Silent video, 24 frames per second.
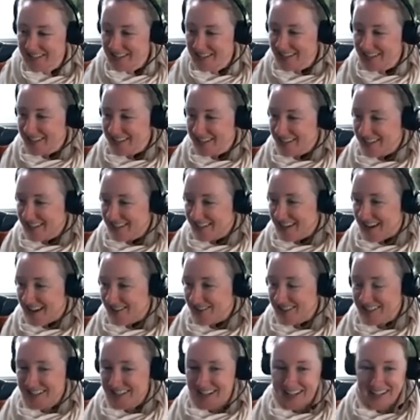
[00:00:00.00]
Now it's
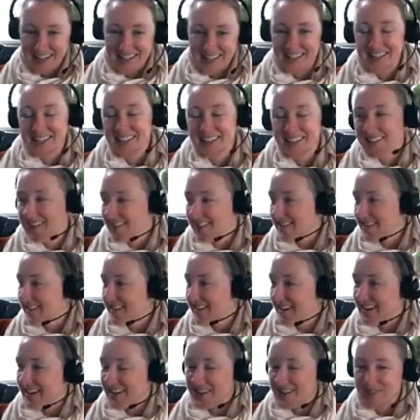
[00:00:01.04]
done
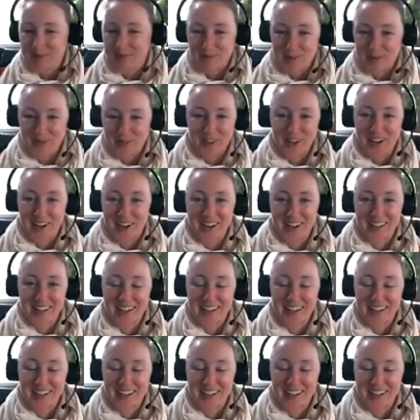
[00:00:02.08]
and moving on.